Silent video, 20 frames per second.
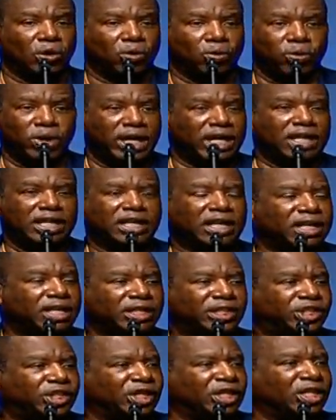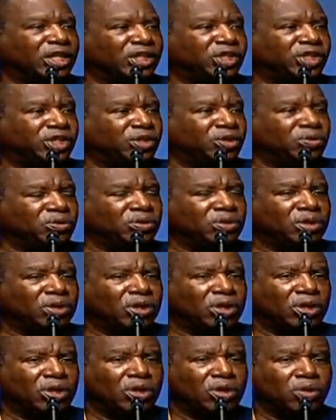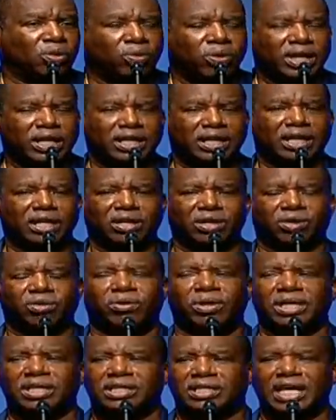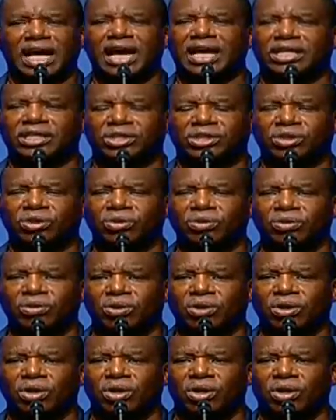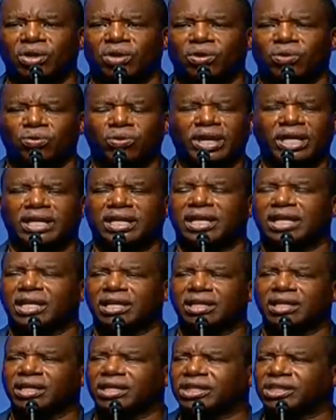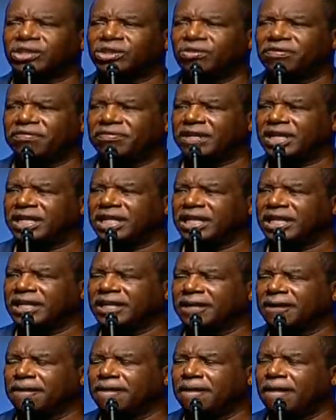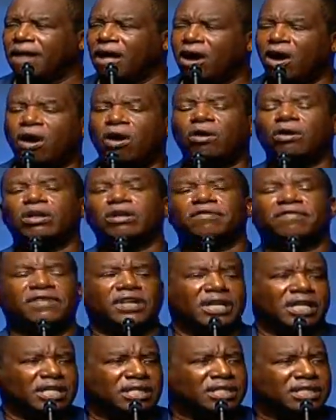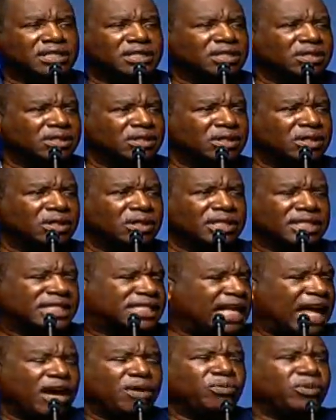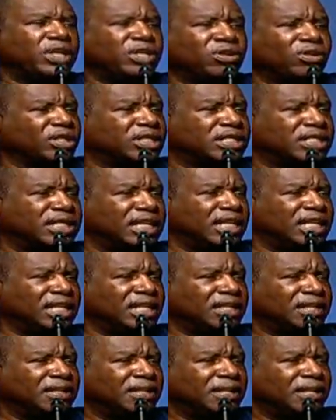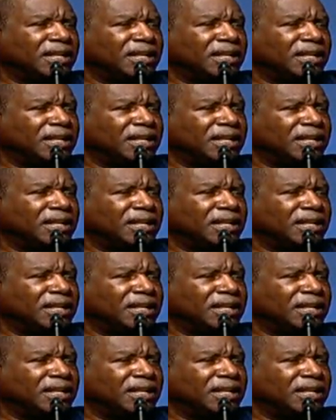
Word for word: We ain't here to judge you. We ain't here to criticize you. We ain't here to look at you funny. All of us sat where you're sitting.